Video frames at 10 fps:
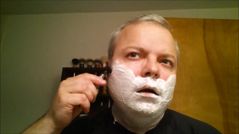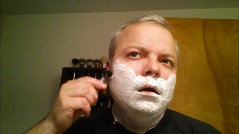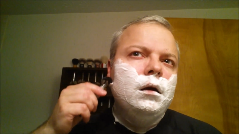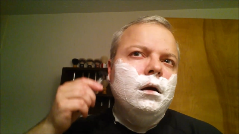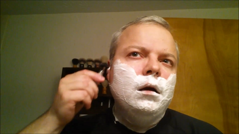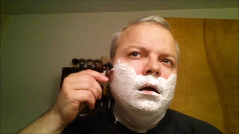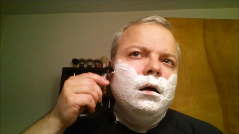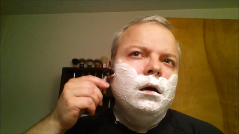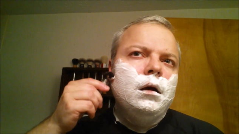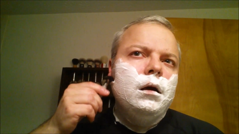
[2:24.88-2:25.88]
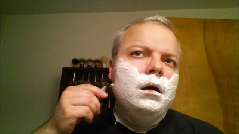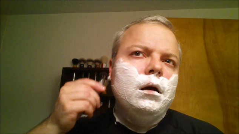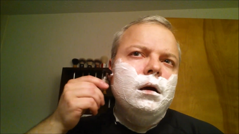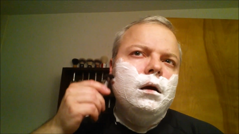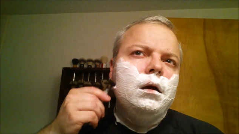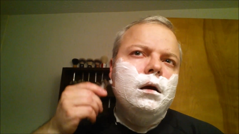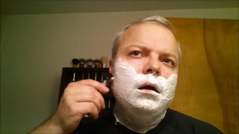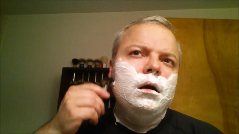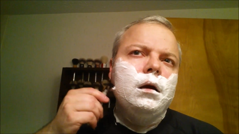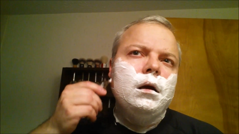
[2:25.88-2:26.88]

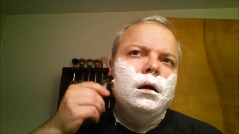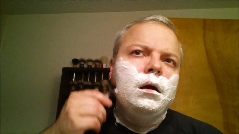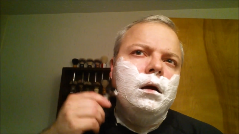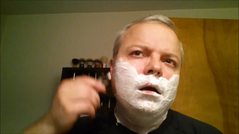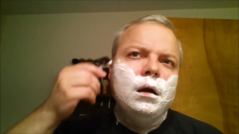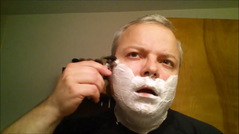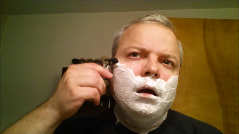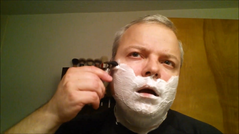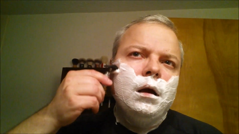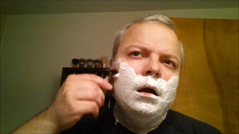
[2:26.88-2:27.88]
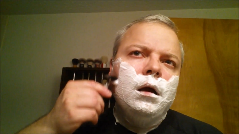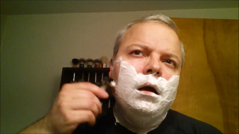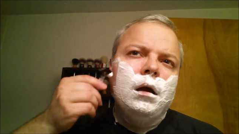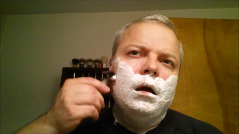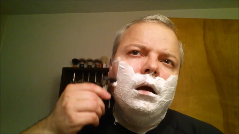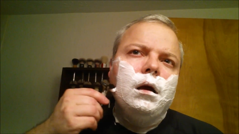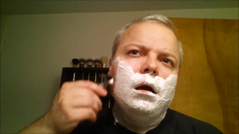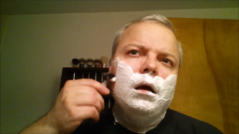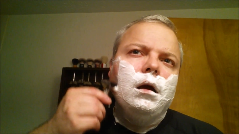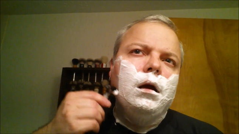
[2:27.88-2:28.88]

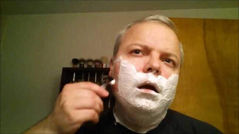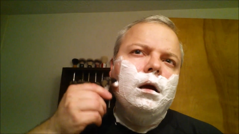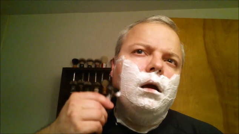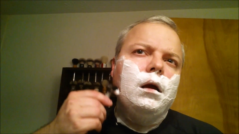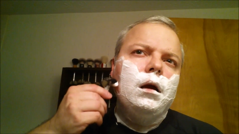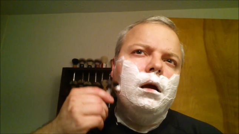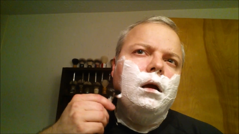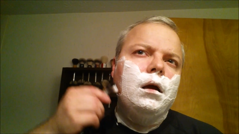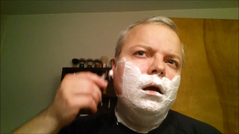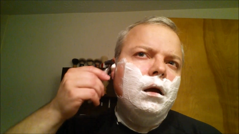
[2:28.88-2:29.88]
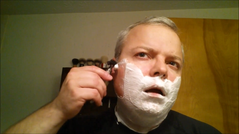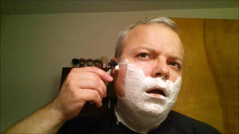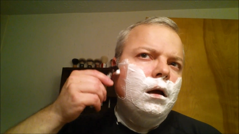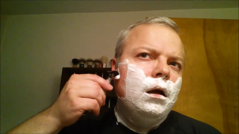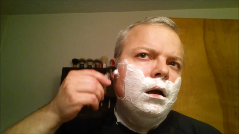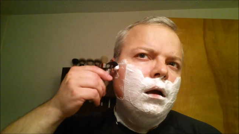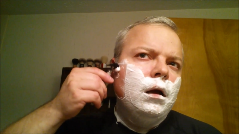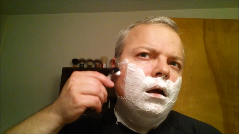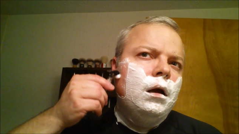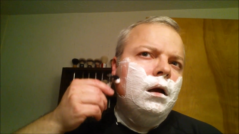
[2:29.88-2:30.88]

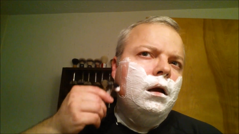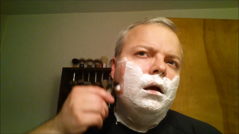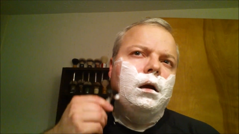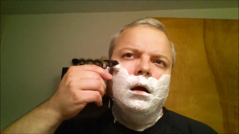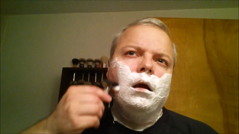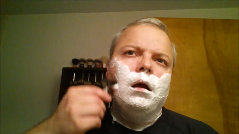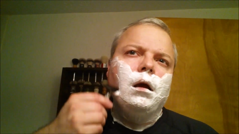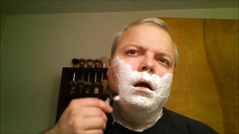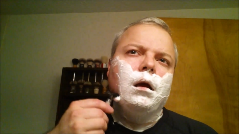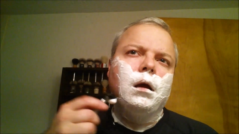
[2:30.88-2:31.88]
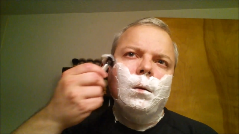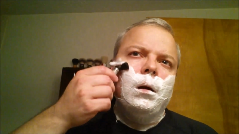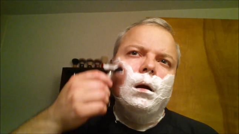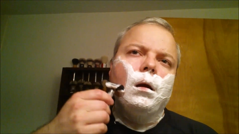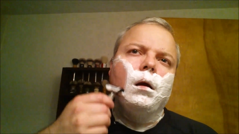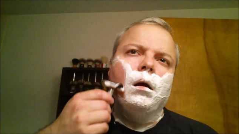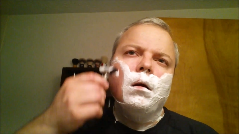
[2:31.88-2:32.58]
Nobody speaks.